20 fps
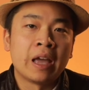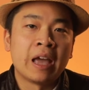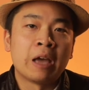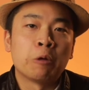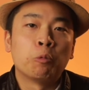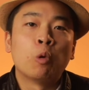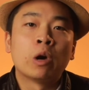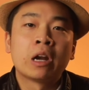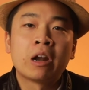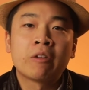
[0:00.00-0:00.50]

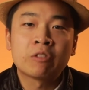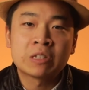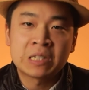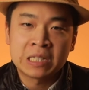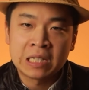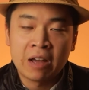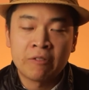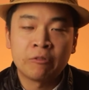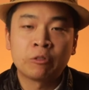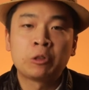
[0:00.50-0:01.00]
and whatever's
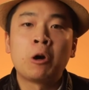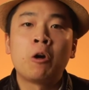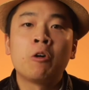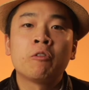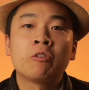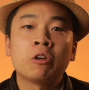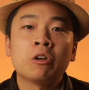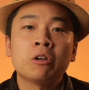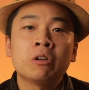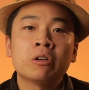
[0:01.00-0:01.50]
left
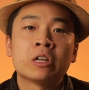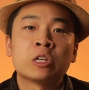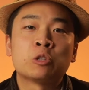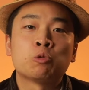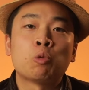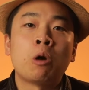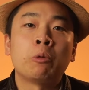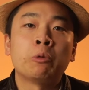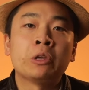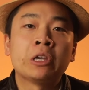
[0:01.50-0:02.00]
over is
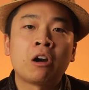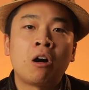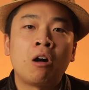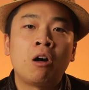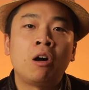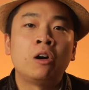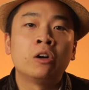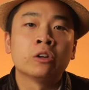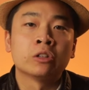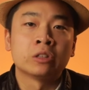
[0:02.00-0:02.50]
what we
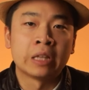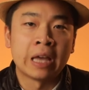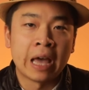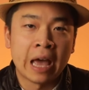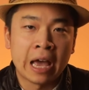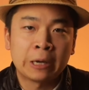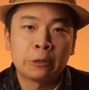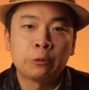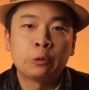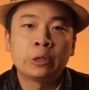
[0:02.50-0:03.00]
call the
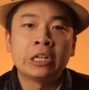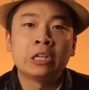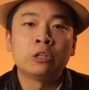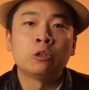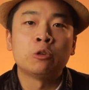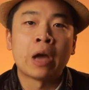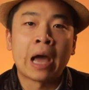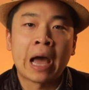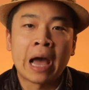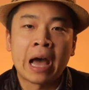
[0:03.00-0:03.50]
equity
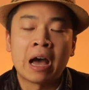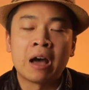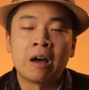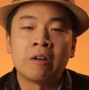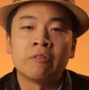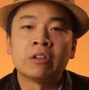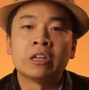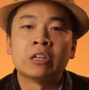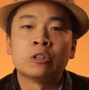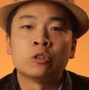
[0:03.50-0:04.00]
you
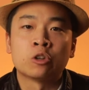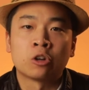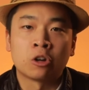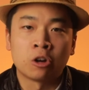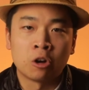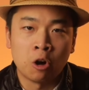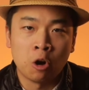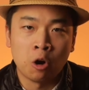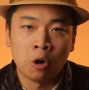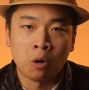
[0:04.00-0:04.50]
have in your
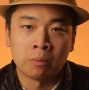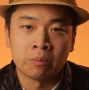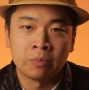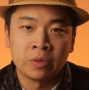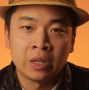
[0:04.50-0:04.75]
home.